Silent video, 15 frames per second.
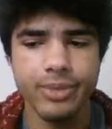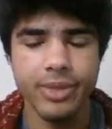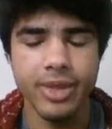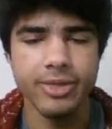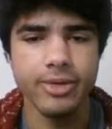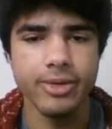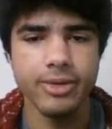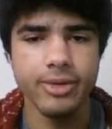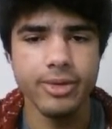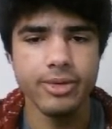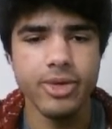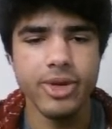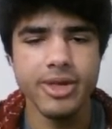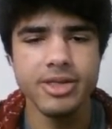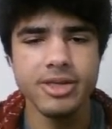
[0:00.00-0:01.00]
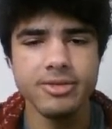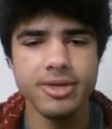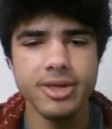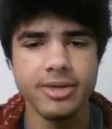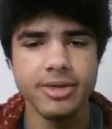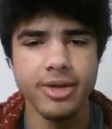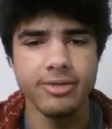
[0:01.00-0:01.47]
their
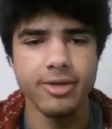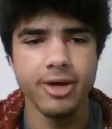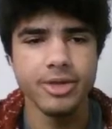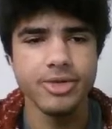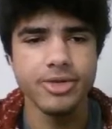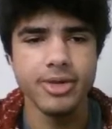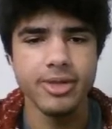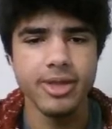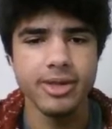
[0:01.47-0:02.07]
creativity and like fostering